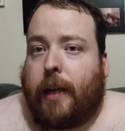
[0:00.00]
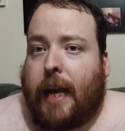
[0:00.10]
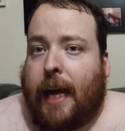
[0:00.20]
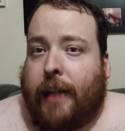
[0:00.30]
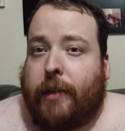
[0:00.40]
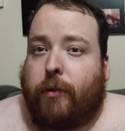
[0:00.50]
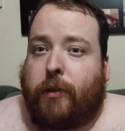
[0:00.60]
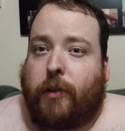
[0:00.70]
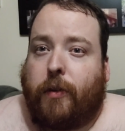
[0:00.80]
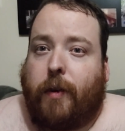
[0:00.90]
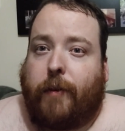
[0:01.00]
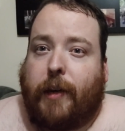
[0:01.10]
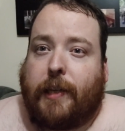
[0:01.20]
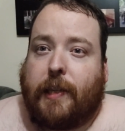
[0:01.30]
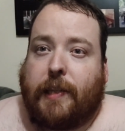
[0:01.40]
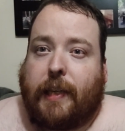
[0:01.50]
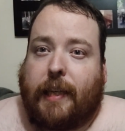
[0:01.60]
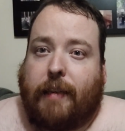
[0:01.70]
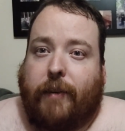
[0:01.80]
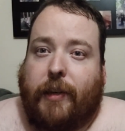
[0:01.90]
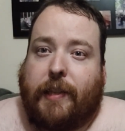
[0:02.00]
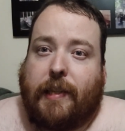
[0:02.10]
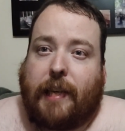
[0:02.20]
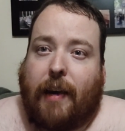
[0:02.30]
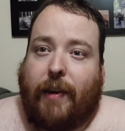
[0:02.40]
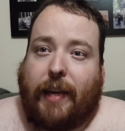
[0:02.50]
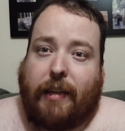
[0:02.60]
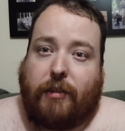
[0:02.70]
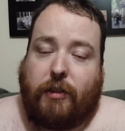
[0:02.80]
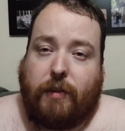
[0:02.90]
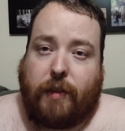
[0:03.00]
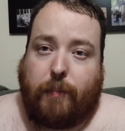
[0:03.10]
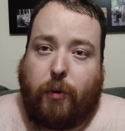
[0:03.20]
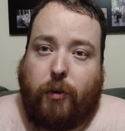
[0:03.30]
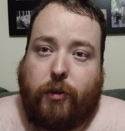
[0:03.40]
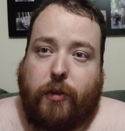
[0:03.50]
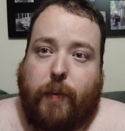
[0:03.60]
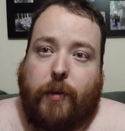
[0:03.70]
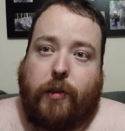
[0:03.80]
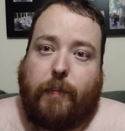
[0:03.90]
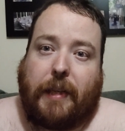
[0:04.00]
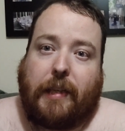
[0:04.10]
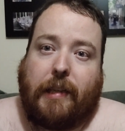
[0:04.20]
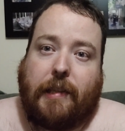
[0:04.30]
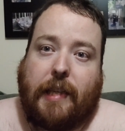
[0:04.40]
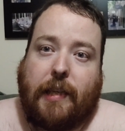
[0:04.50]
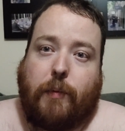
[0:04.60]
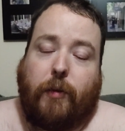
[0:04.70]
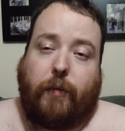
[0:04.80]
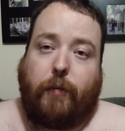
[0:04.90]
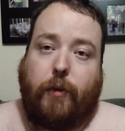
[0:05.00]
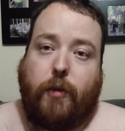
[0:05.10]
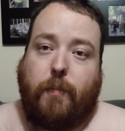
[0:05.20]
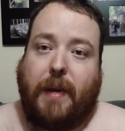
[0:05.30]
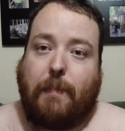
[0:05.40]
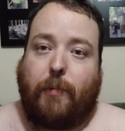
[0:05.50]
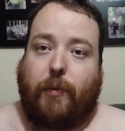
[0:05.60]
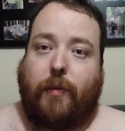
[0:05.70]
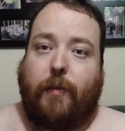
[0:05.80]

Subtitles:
And he also advises Harry against using Polyjuice Potion, because he's one of the few people